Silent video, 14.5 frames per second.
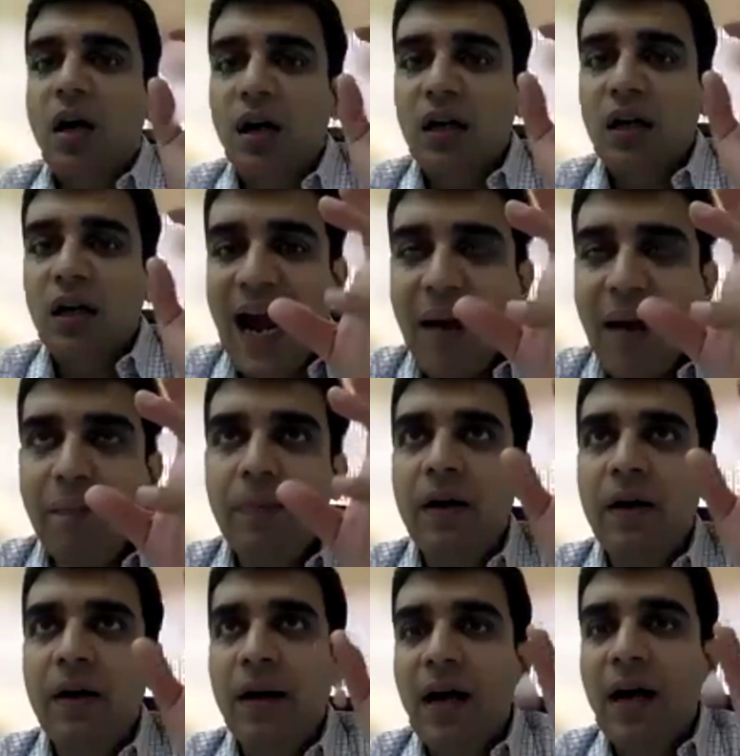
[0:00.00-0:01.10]
a cap,
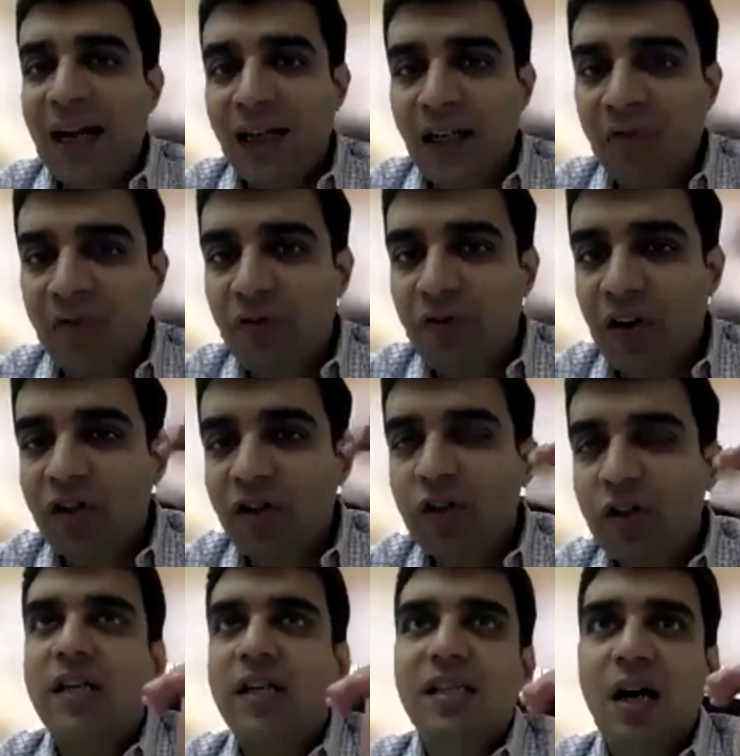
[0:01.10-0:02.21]
and
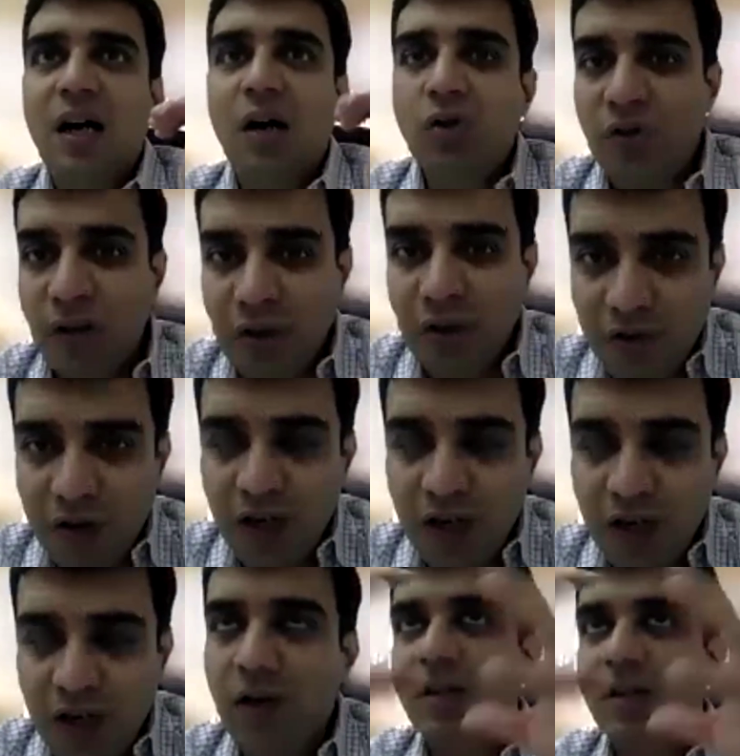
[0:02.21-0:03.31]
differential discounts for
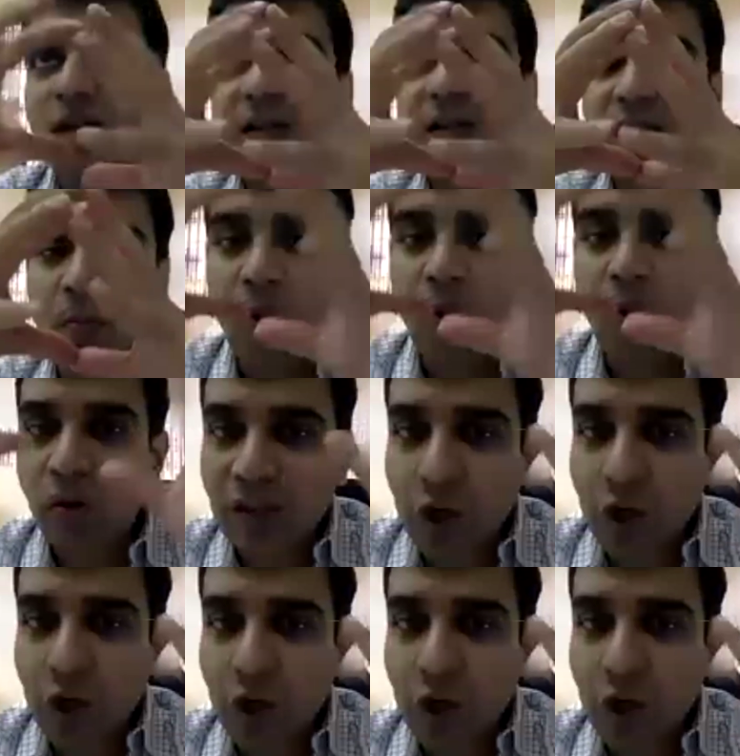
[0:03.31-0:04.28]
different years. This is the most